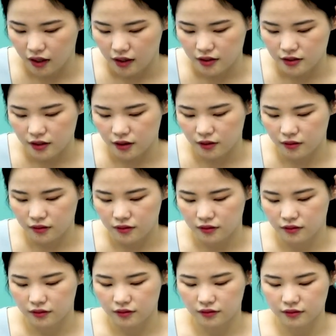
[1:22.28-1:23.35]
So
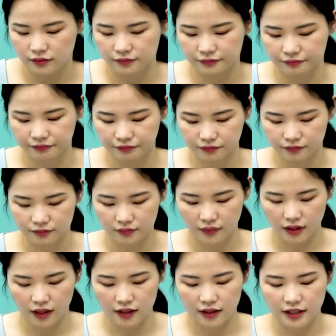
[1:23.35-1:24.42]

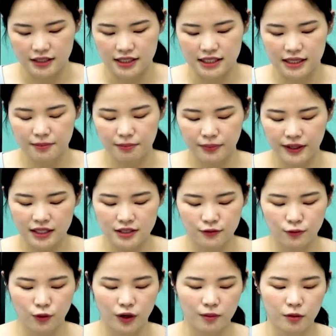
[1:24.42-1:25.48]
the simplest
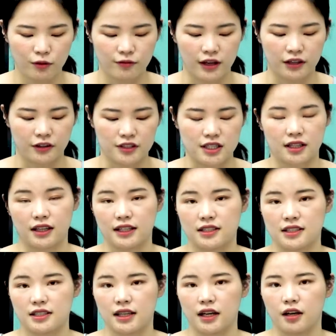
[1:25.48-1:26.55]
form of energy, let's
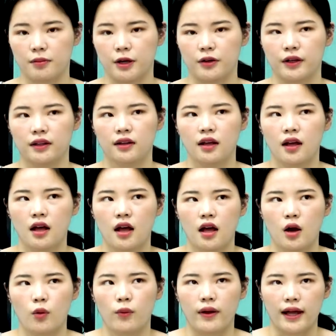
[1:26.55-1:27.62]
think about it.
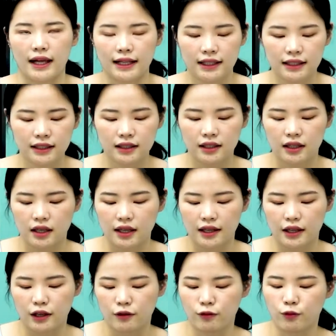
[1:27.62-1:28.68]
Well,
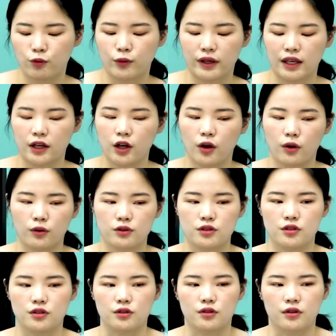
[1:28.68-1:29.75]
if we go
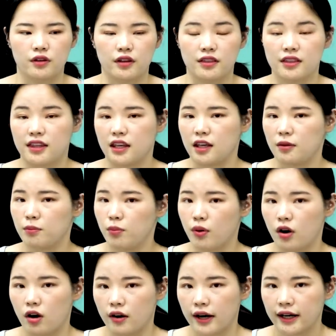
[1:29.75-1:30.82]
to the theme
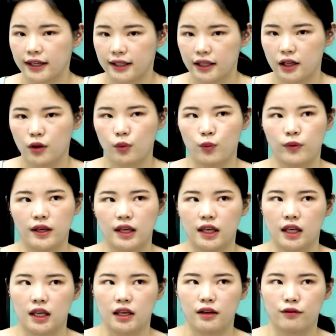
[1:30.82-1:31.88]
park,
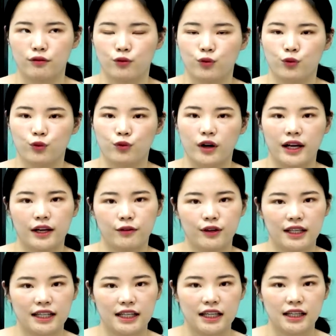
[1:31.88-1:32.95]
we've
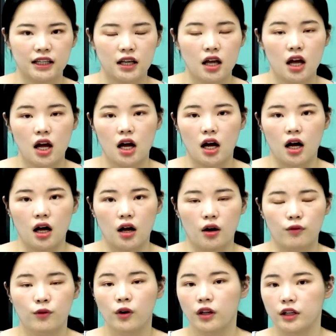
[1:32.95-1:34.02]
ridden a
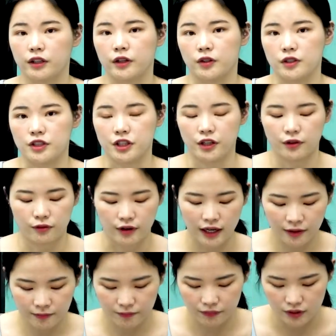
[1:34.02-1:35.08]
roller coaster,
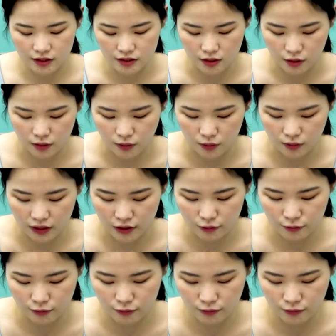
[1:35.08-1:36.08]
right? So if